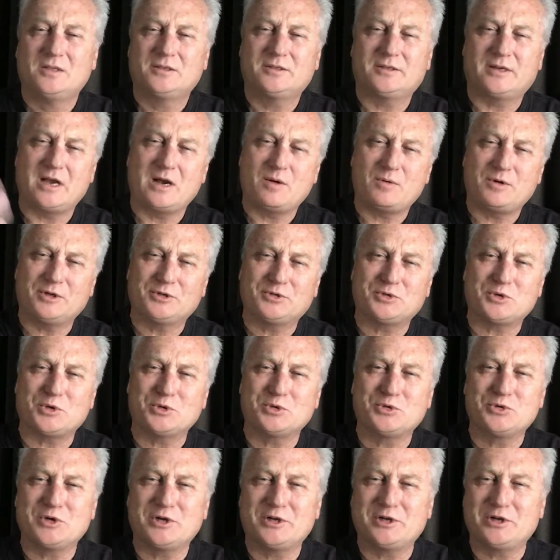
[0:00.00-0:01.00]
Today I want to
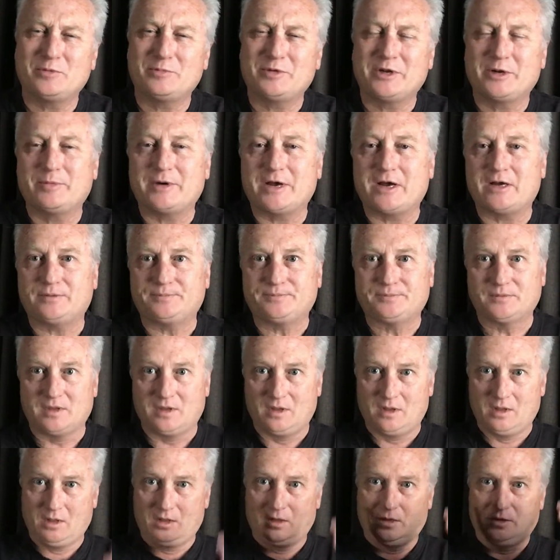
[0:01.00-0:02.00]
talk to you a little bit about
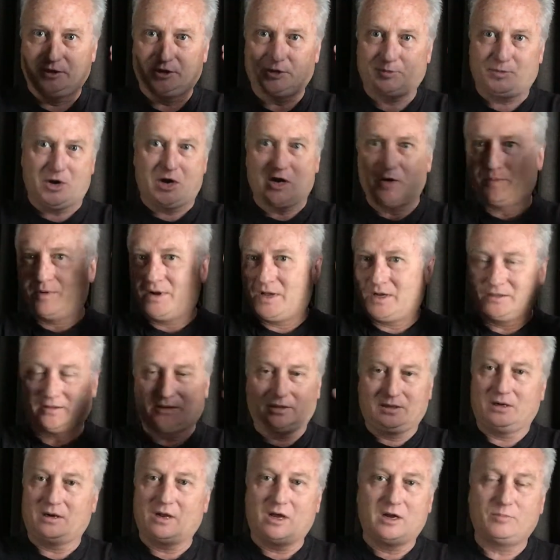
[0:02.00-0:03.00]
spark
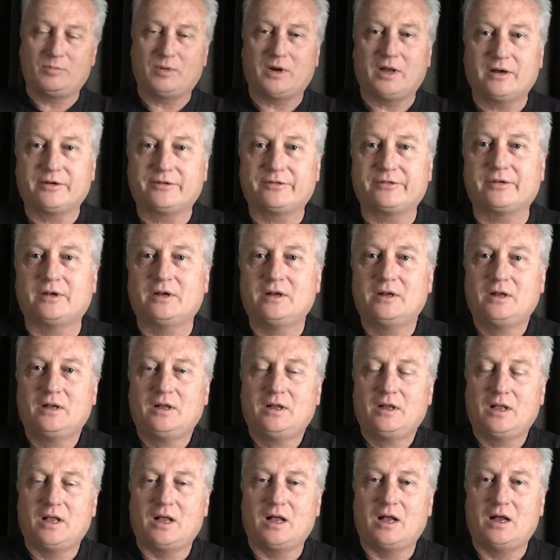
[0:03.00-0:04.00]
plugs and glow plugs
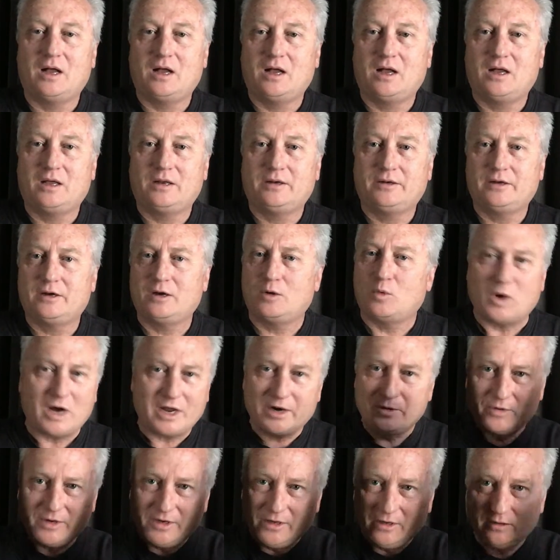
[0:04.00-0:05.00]
and
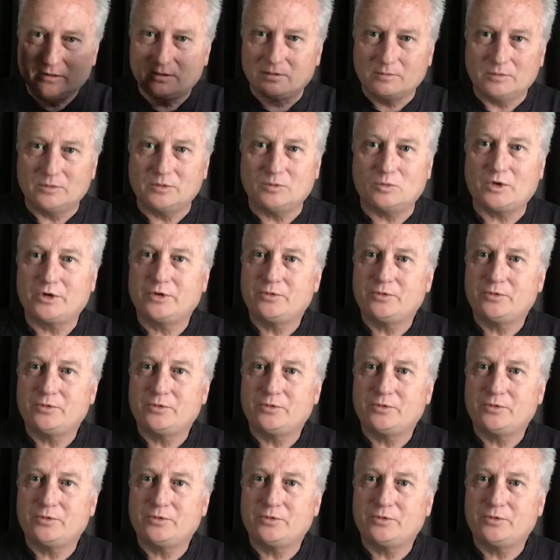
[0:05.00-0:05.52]
why do we need them?